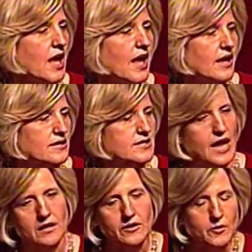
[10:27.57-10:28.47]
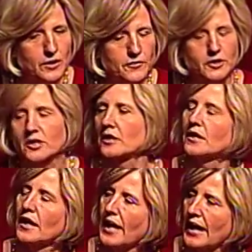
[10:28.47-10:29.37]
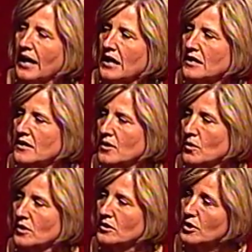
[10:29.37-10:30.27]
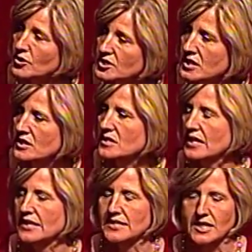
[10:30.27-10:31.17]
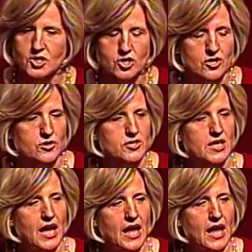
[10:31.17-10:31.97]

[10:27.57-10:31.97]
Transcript: and Sally the Riveter, and there were nurses and teachers